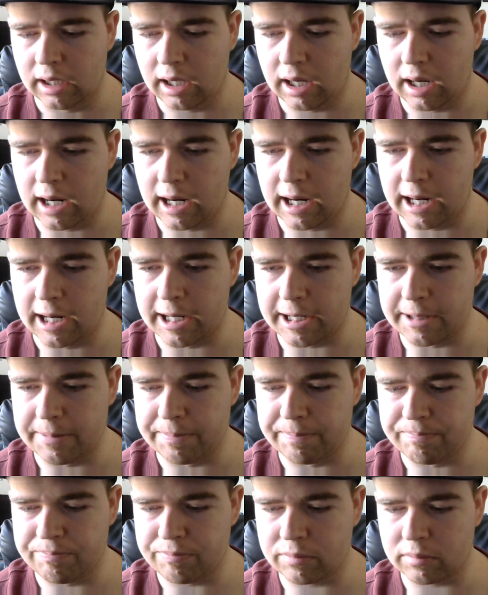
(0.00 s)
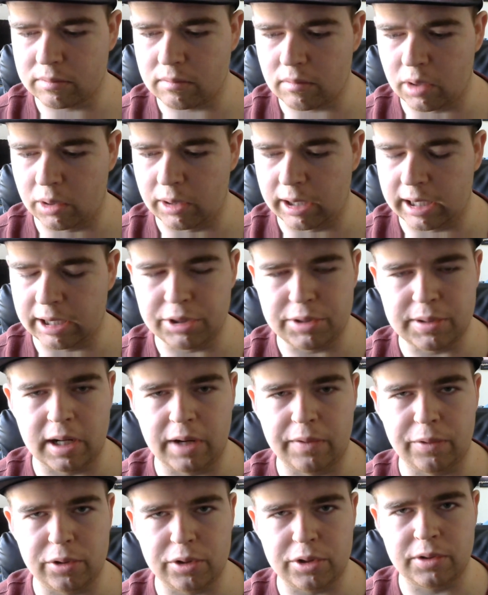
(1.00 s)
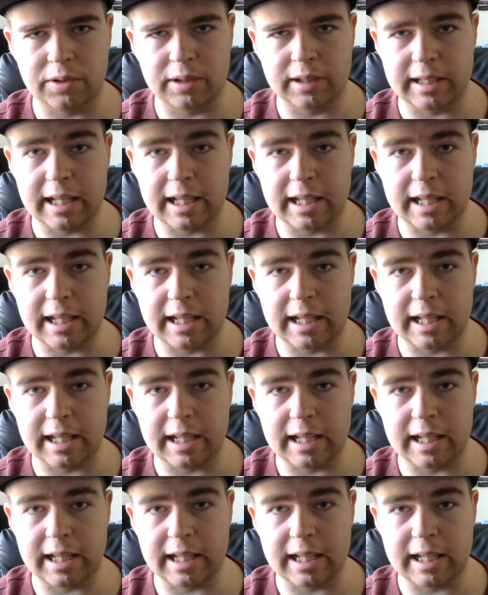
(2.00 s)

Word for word: um, or Halo two Anniversary,